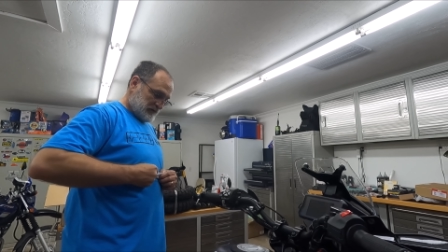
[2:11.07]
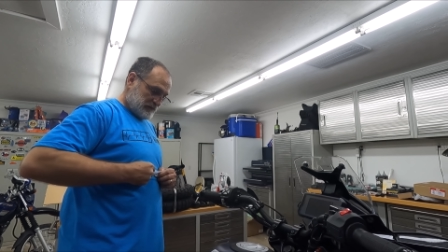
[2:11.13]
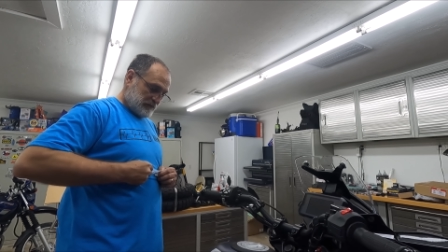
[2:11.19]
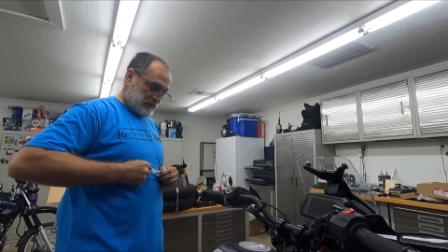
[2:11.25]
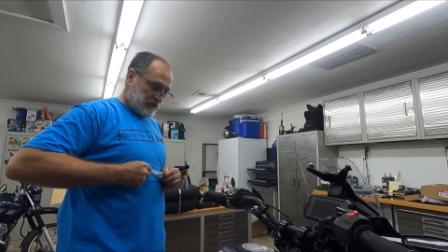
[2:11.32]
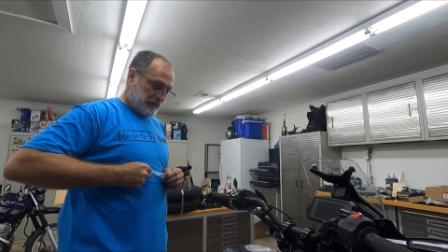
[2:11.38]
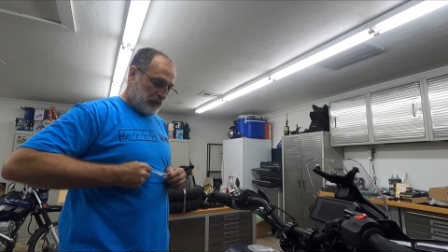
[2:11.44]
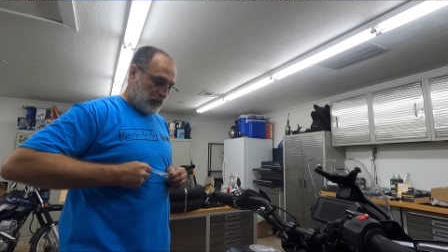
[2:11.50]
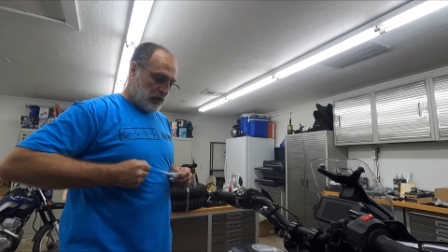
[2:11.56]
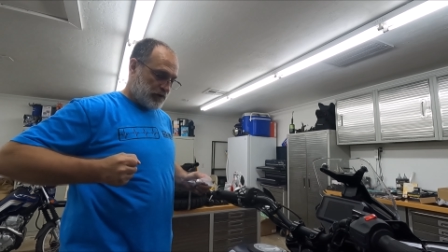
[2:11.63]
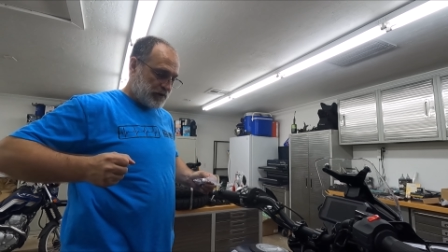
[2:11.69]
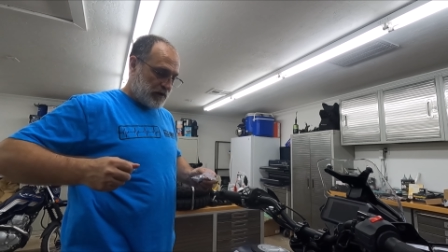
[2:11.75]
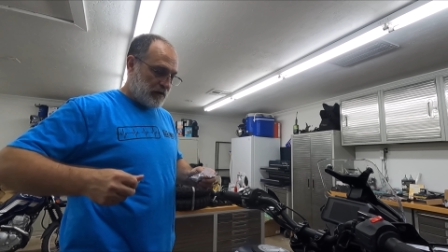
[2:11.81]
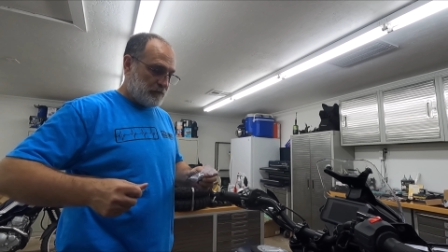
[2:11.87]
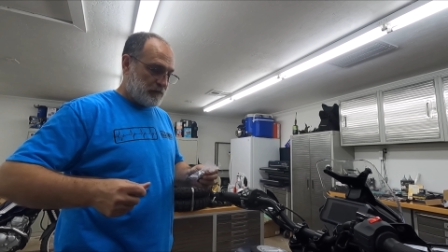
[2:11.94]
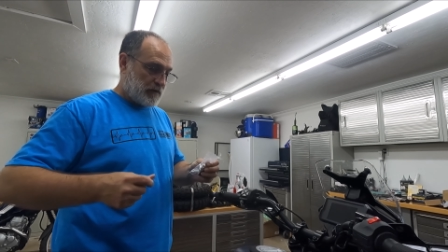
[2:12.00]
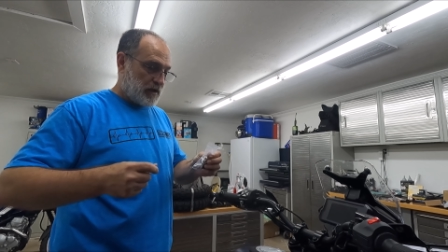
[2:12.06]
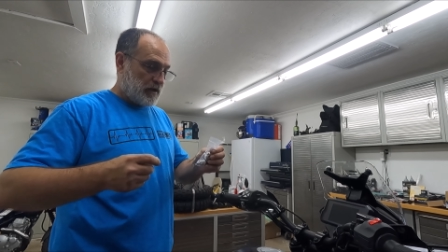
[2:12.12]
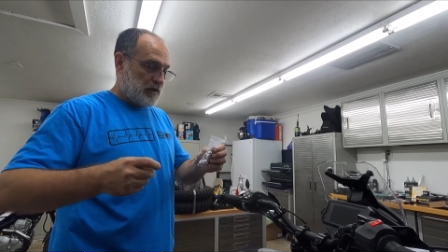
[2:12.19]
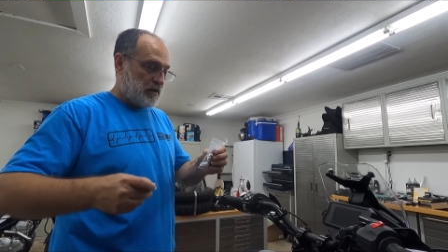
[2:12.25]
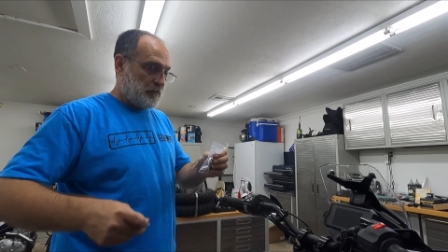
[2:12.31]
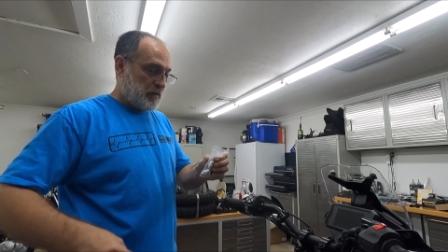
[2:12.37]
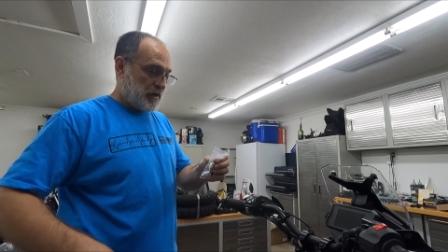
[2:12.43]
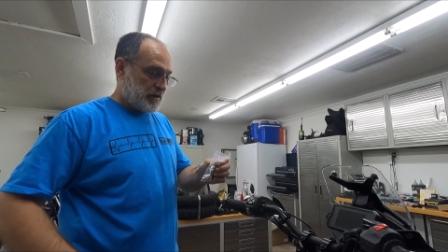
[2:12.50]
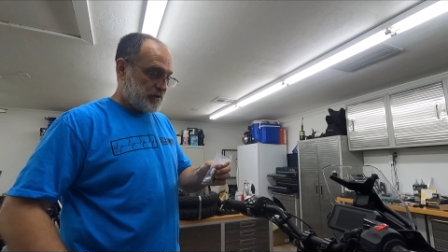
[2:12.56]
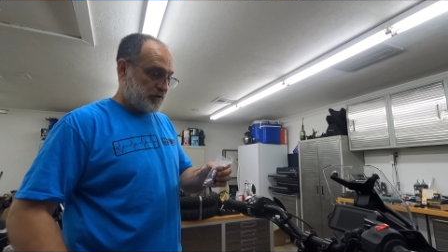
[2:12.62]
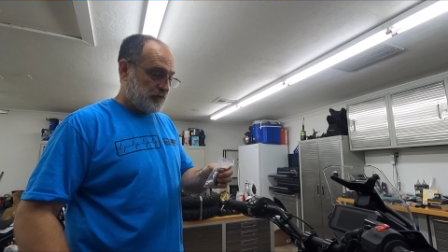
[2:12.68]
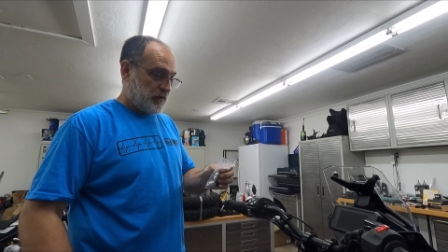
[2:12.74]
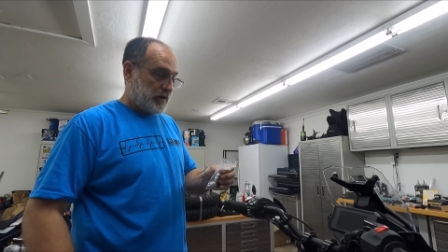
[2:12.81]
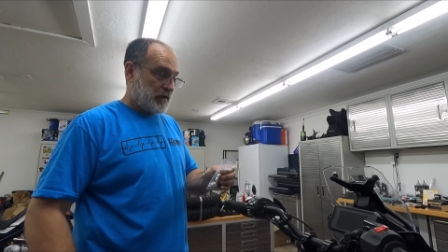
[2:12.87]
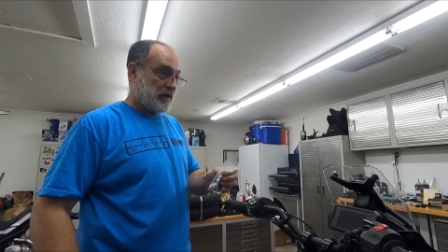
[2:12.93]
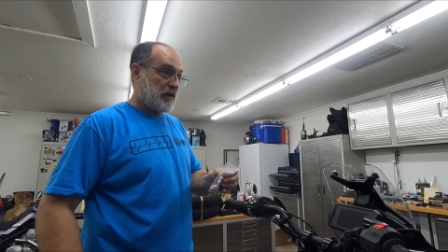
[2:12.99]
Well, fortunately, I've got He-Man
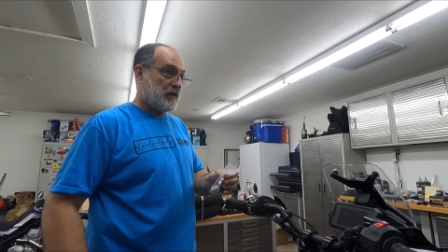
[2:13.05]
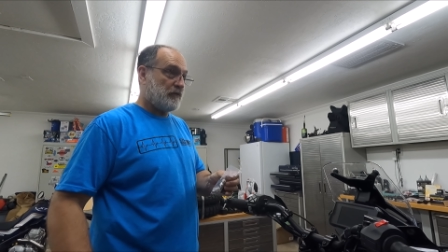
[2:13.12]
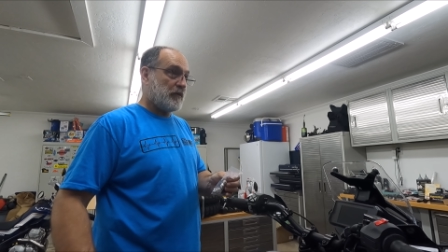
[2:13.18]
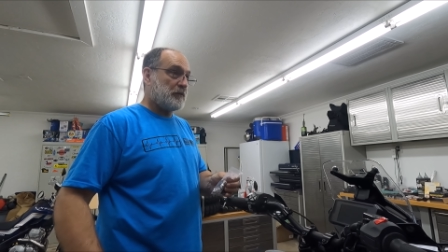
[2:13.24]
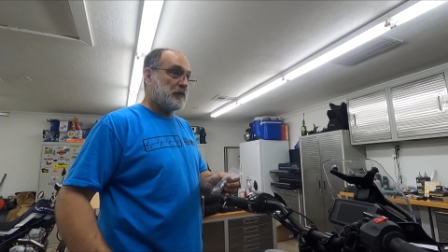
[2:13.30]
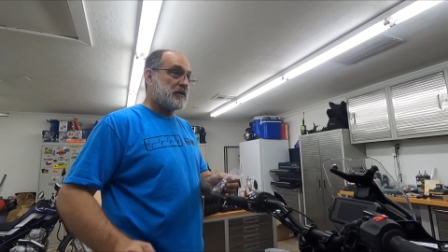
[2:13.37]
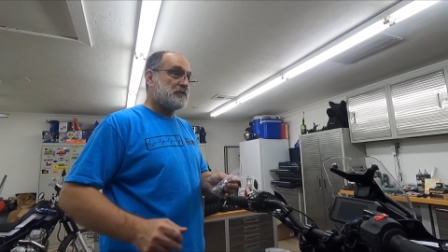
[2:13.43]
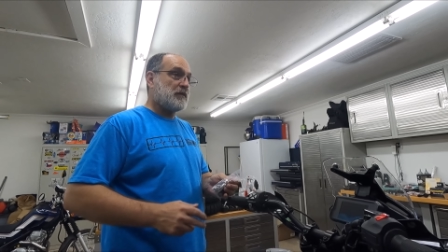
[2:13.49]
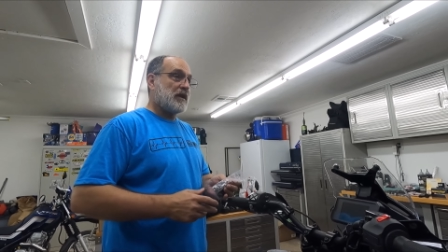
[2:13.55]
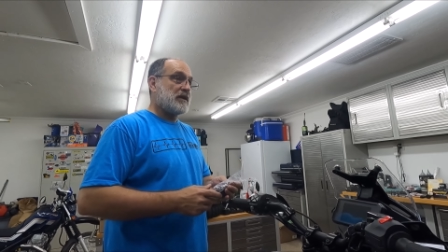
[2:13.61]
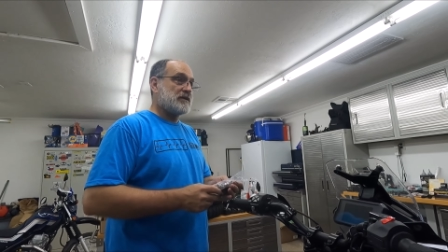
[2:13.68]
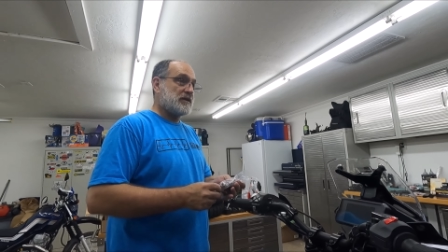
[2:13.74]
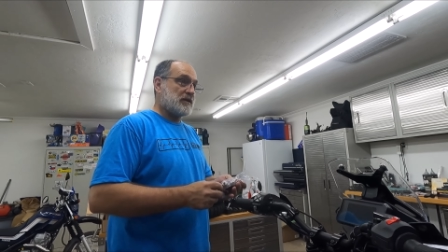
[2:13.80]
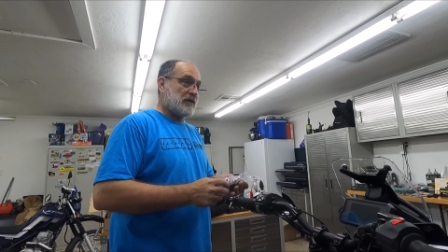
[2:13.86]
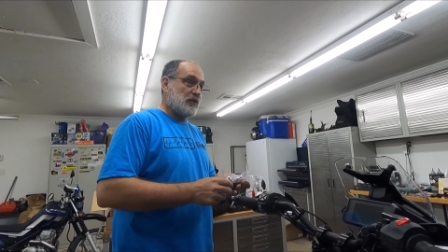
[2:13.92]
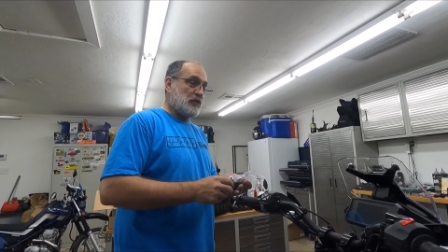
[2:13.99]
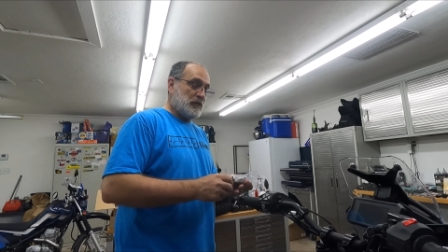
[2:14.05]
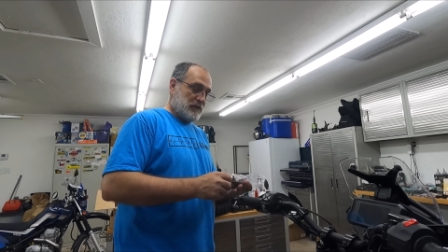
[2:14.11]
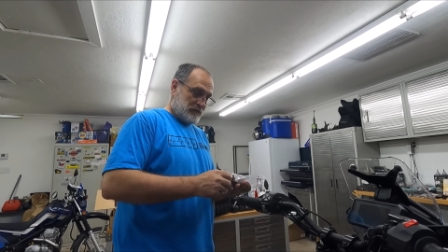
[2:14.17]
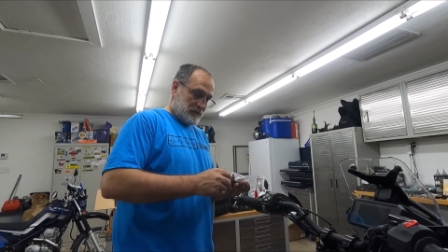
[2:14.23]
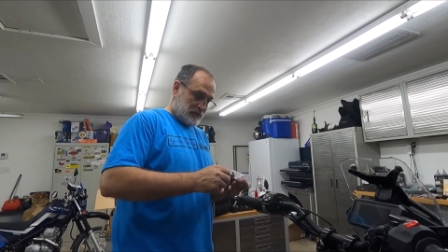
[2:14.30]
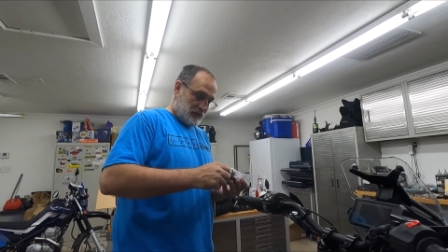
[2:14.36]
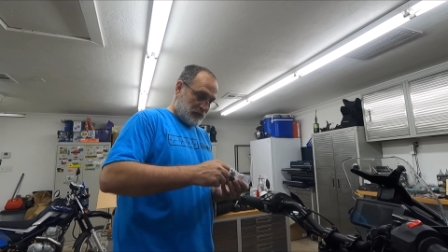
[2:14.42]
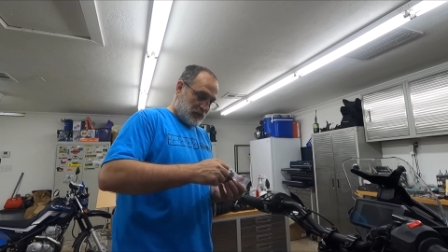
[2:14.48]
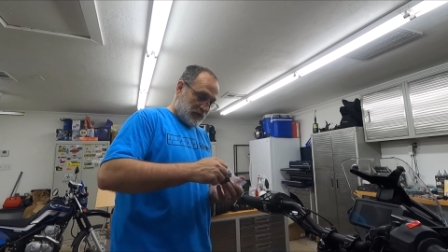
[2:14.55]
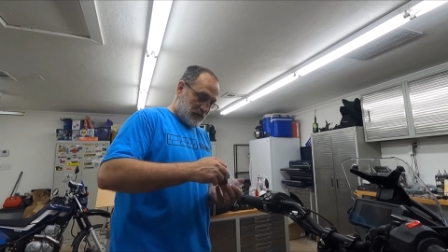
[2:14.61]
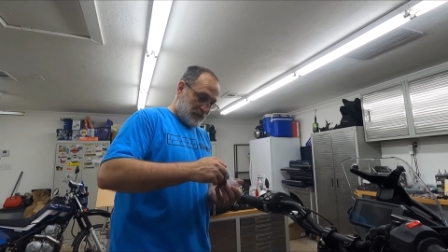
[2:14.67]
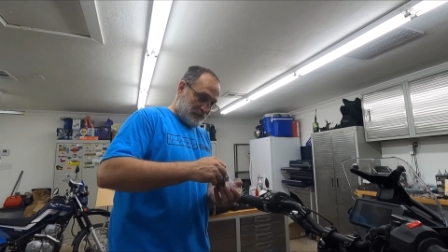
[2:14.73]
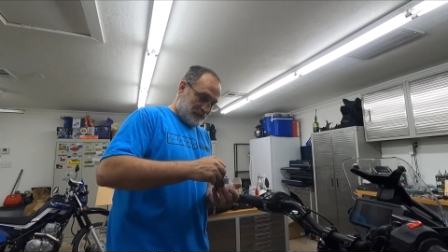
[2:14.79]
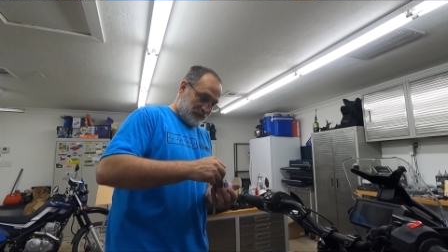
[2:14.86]
strength and I can rip the plastic open, no problem.